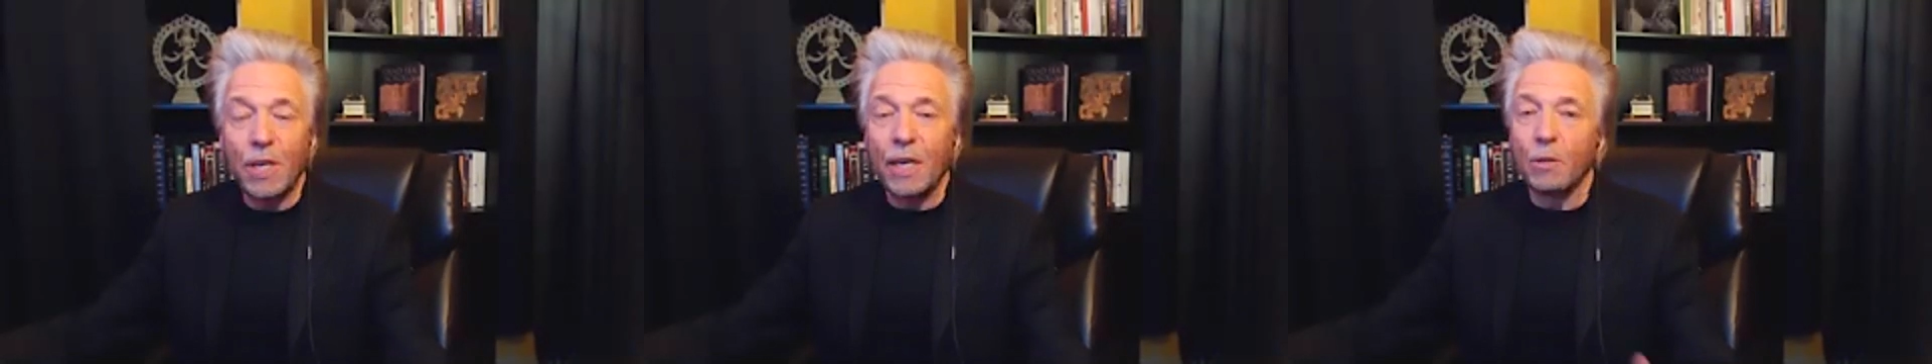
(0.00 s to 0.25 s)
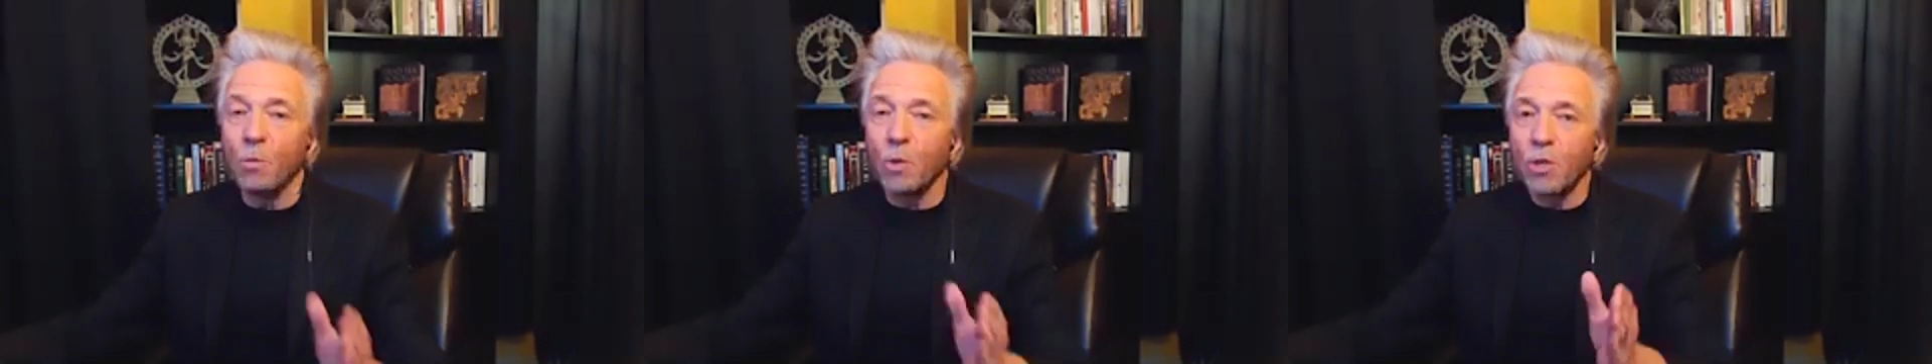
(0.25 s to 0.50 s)

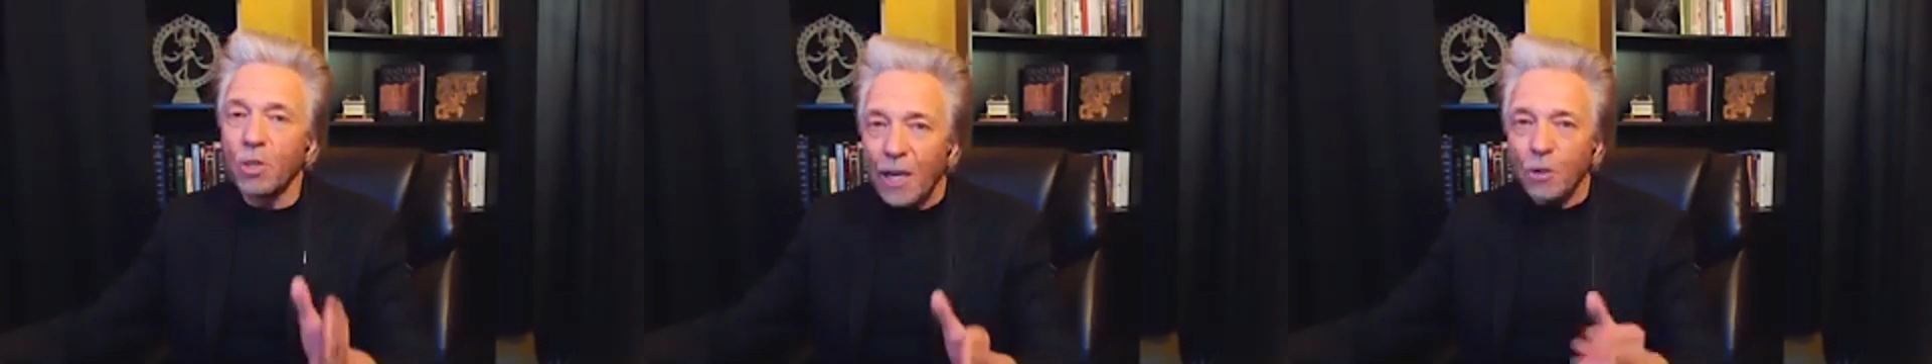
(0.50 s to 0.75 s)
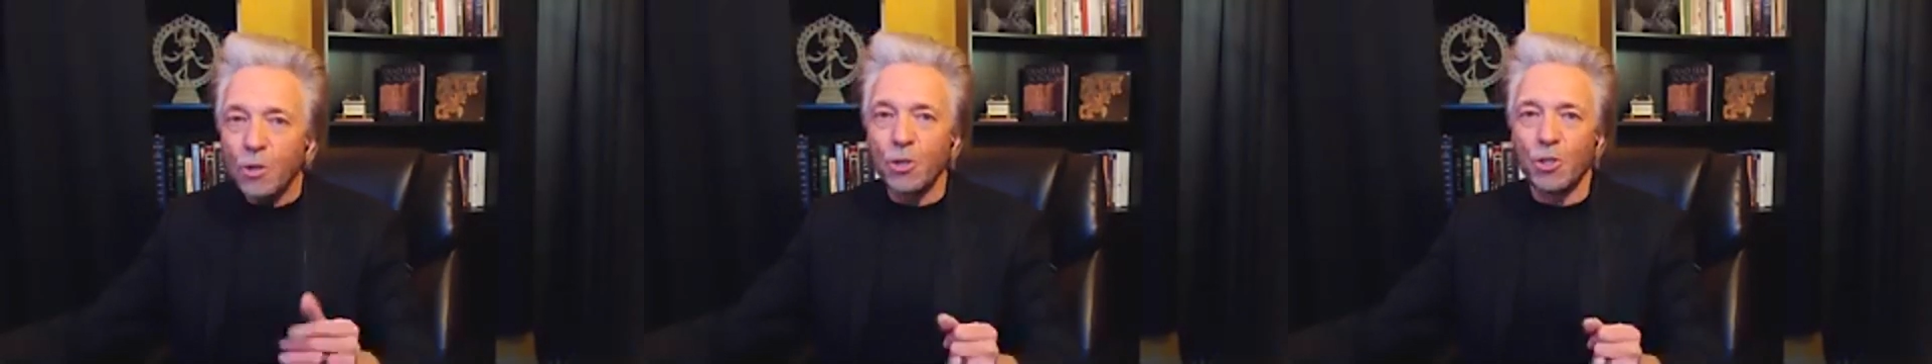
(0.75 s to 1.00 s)
And what's
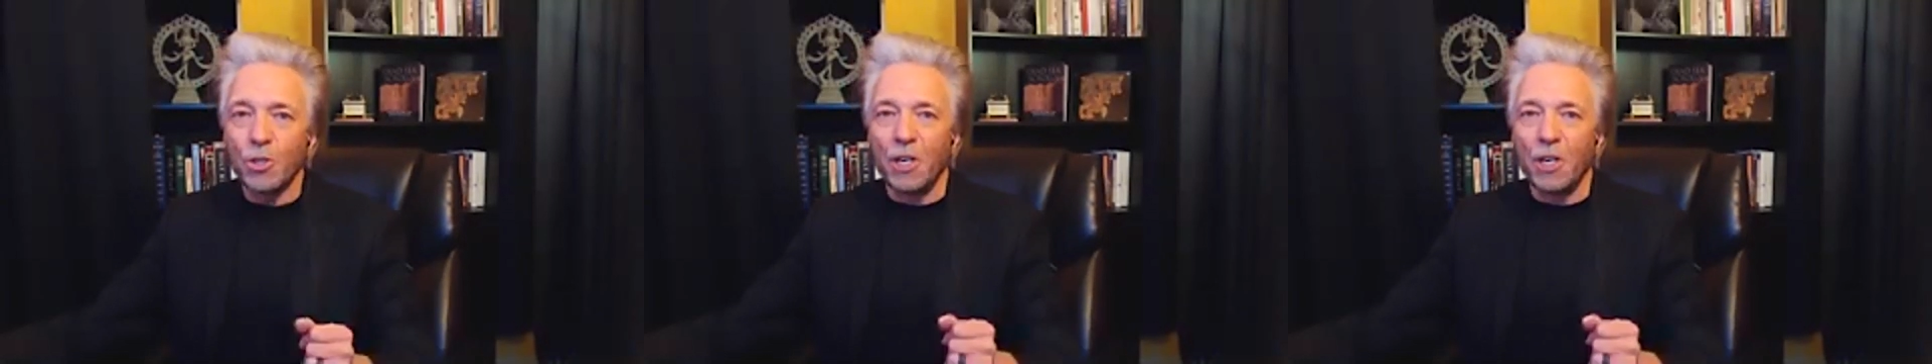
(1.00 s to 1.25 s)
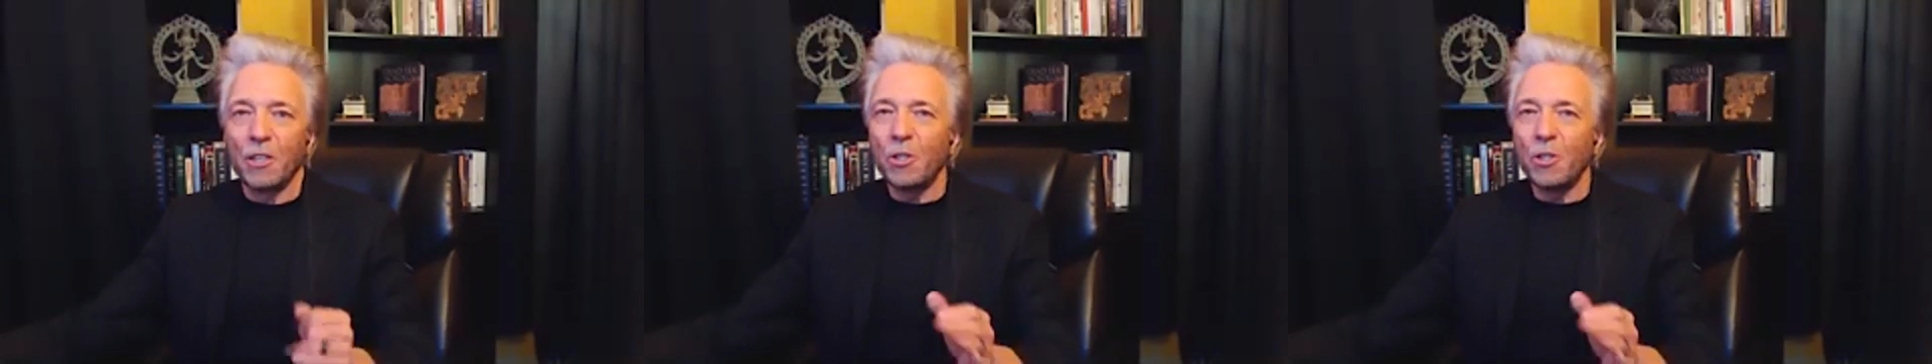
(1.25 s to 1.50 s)
interesting,
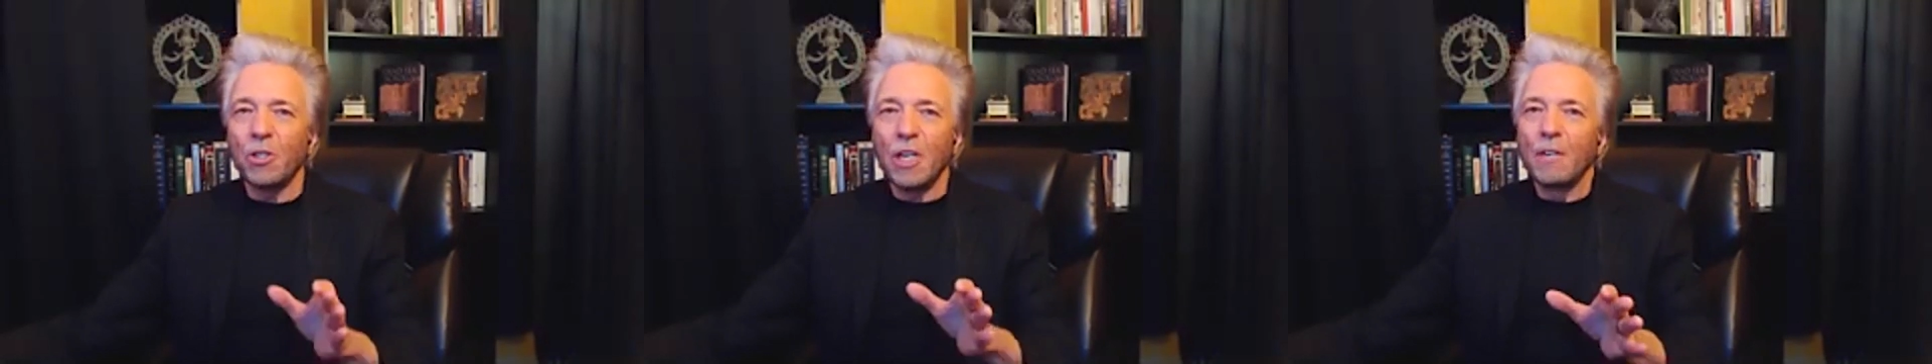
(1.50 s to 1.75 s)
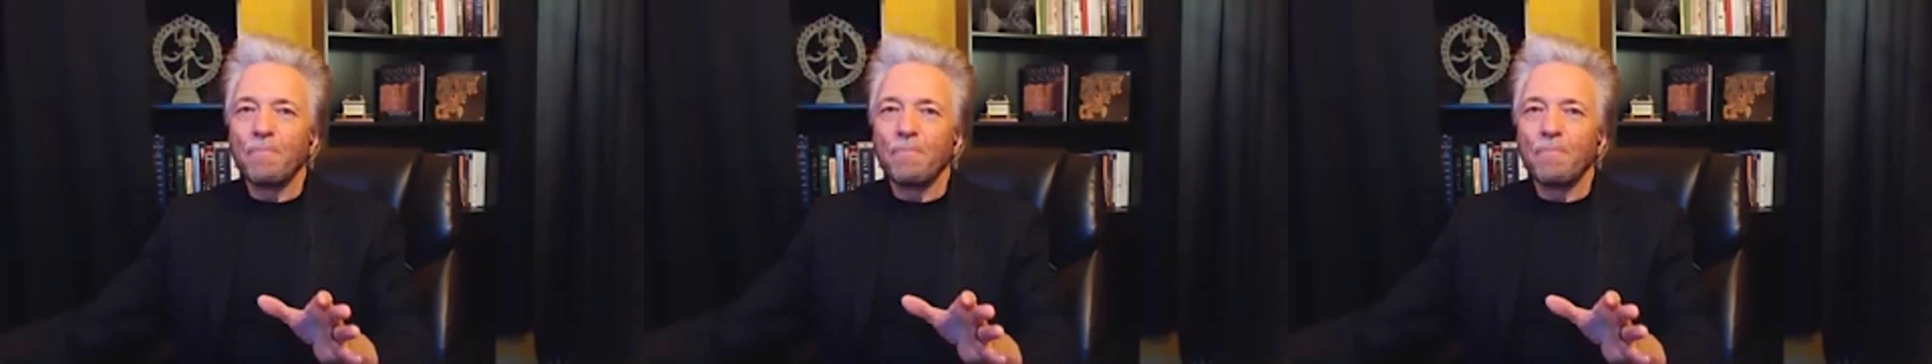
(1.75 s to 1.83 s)
this is